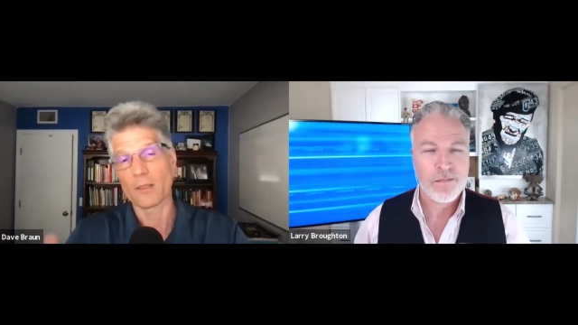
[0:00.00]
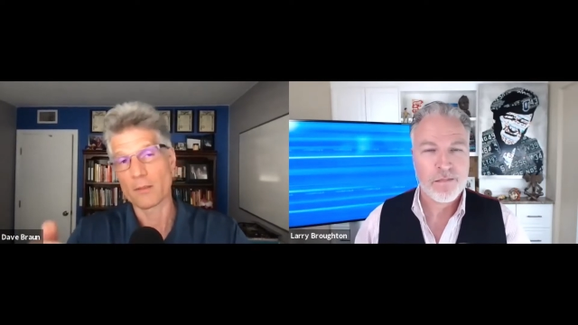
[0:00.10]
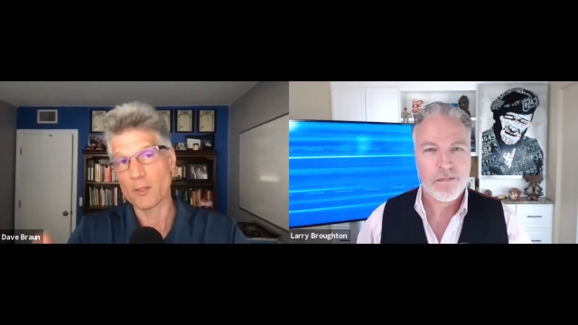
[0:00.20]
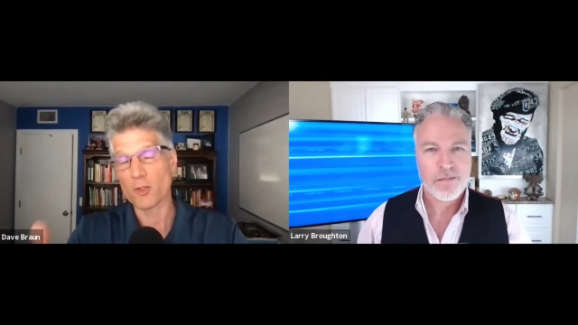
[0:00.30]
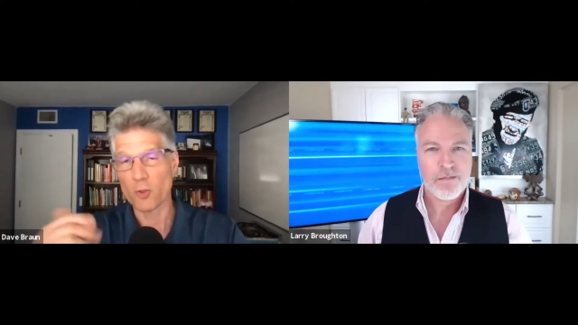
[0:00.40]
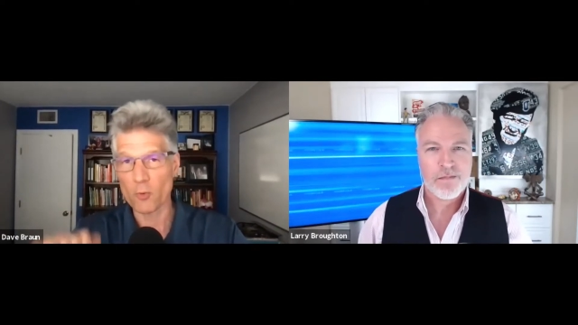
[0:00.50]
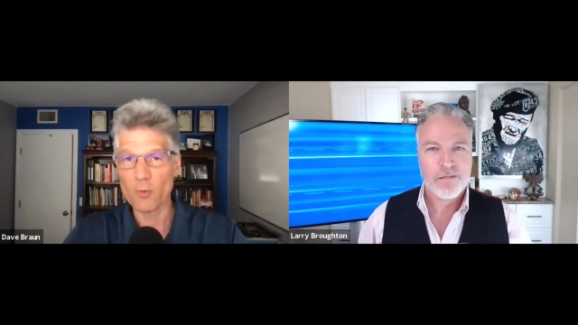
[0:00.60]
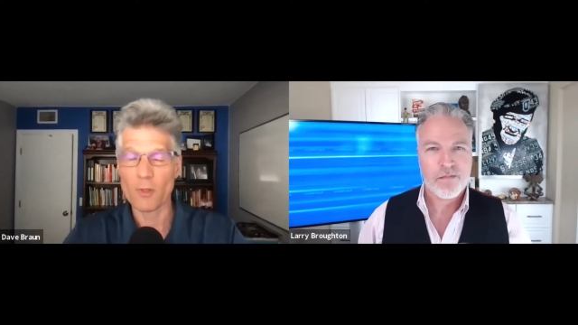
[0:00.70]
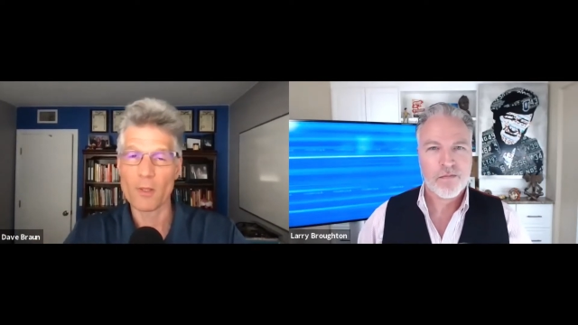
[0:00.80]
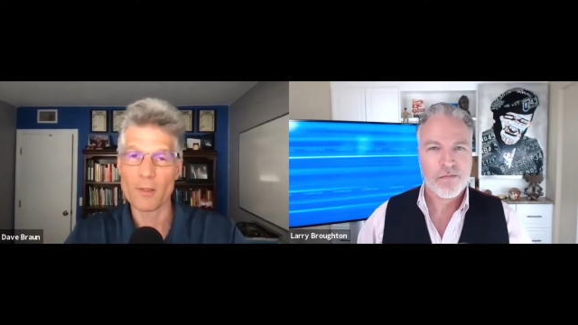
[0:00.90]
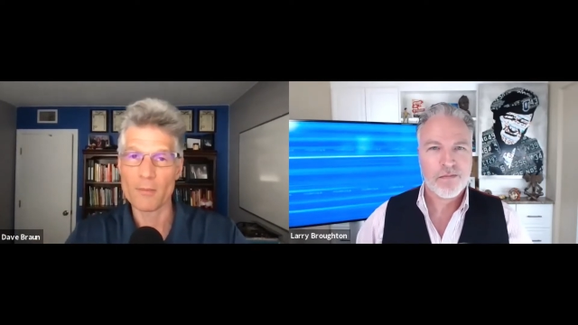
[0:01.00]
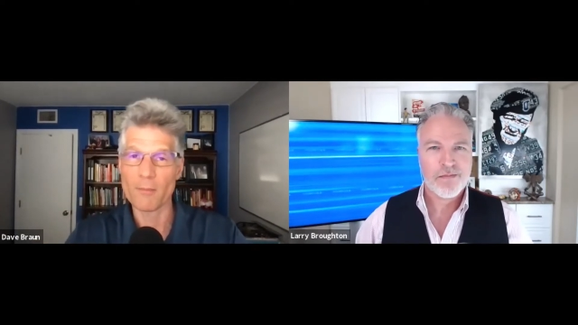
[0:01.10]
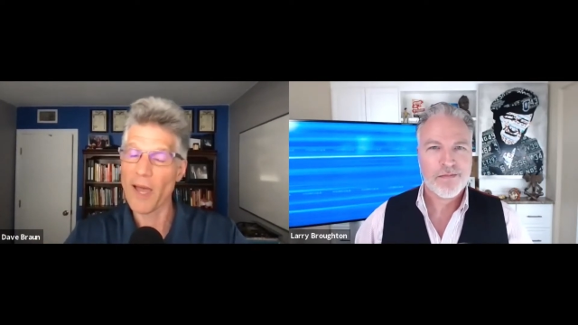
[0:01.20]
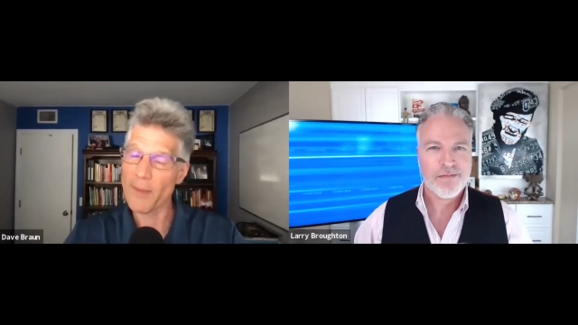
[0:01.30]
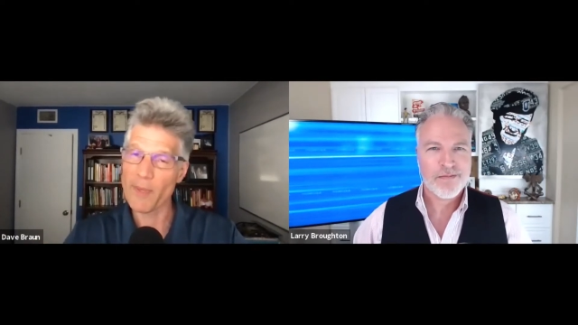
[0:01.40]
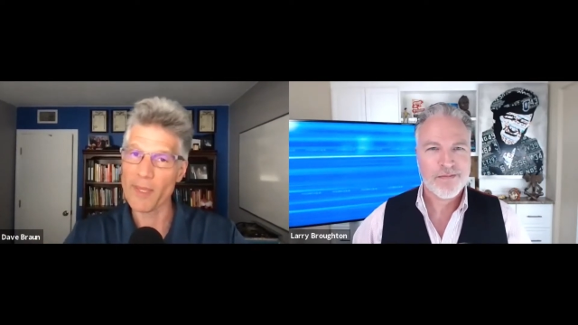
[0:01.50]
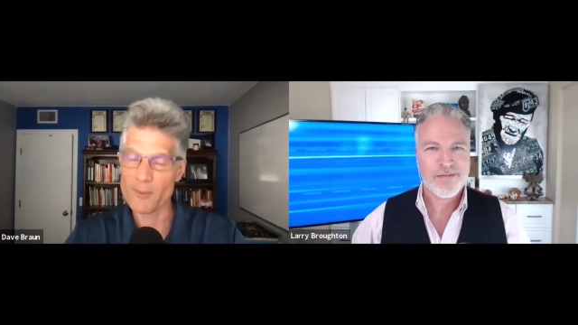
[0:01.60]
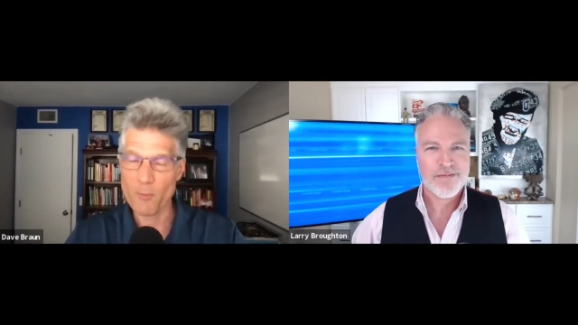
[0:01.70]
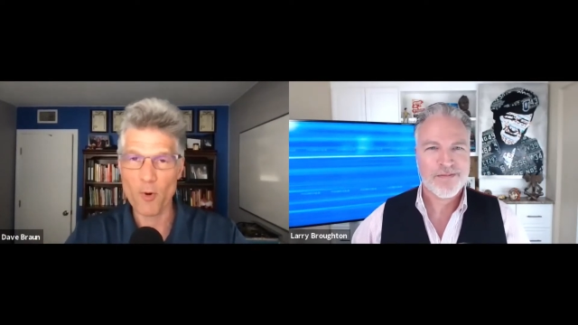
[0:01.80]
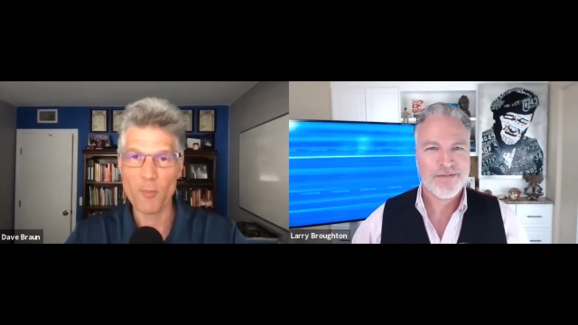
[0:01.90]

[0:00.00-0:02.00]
Speaker 1: to you. My bank is more